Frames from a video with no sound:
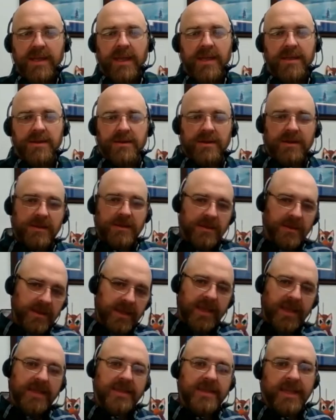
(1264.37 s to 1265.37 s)
and you're
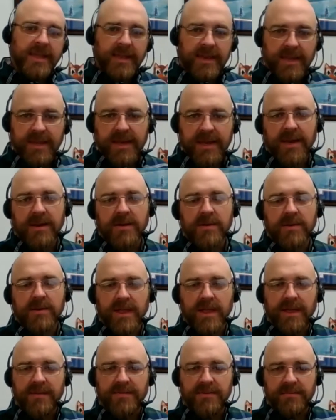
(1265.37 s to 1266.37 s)
looking into getting an
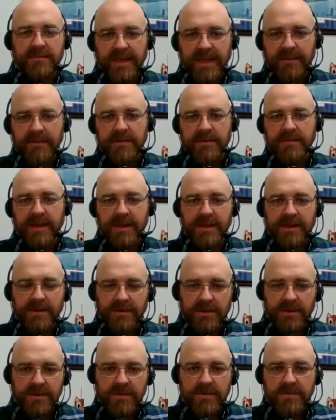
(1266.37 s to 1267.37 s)
autoclave and being able to make
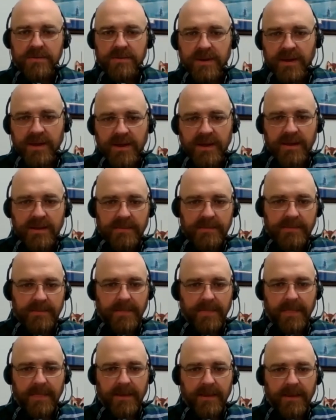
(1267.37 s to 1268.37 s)
your own
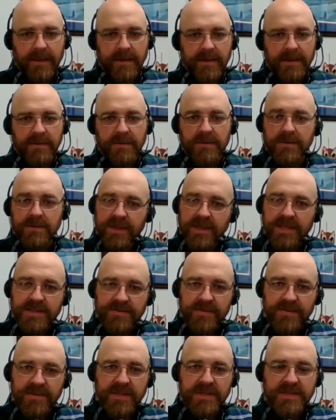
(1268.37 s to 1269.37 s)
kits
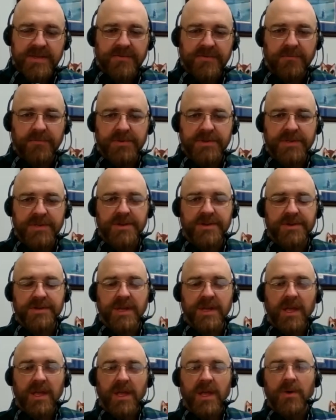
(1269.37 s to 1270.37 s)
for these different procedures,
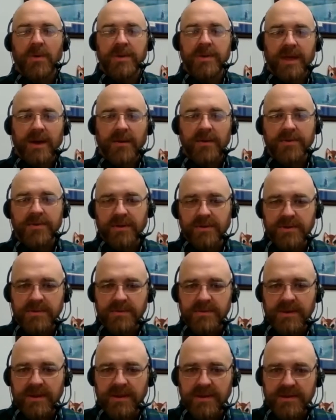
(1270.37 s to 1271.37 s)
we thought we'd throw
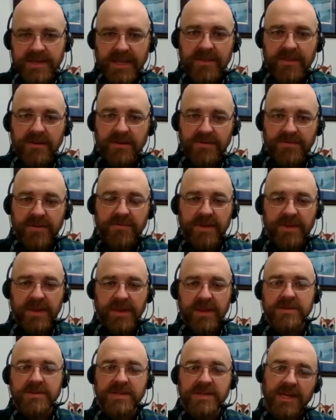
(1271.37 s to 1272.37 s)
together a few
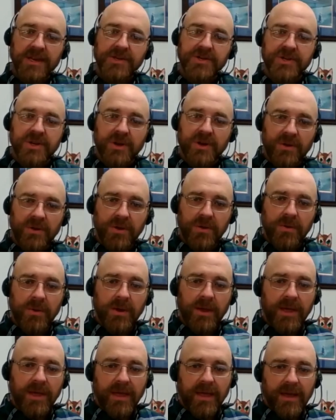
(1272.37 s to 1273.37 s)
videos to kind of show you
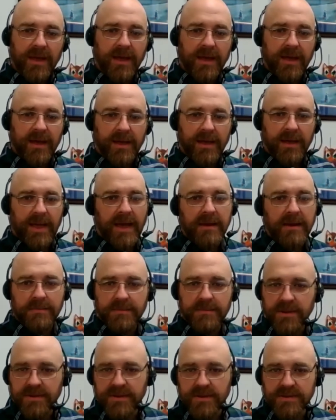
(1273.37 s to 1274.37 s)
how to
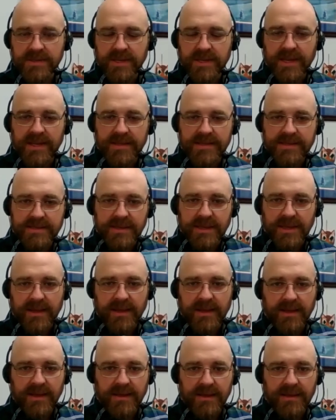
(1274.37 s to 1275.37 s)
build those kits
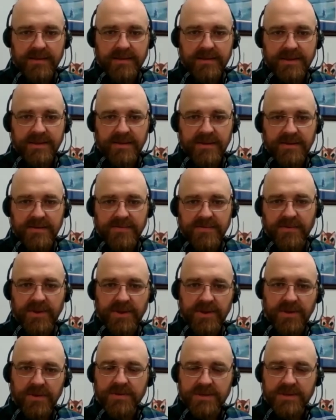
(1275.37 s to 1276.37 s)
for
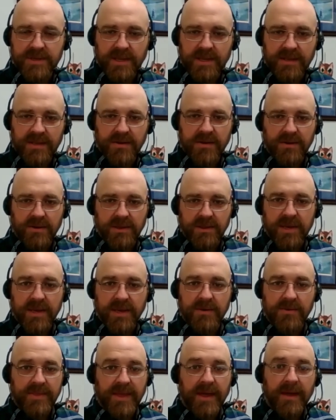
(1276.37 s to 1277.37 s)
use in your
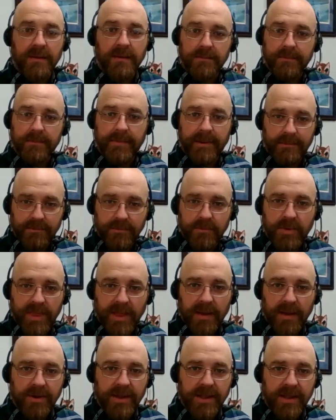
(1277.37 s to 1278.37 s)
clinic without
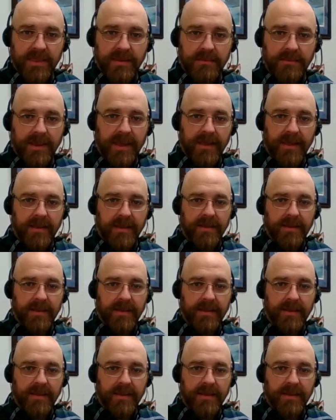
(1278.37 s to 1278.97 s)
breaking the bank.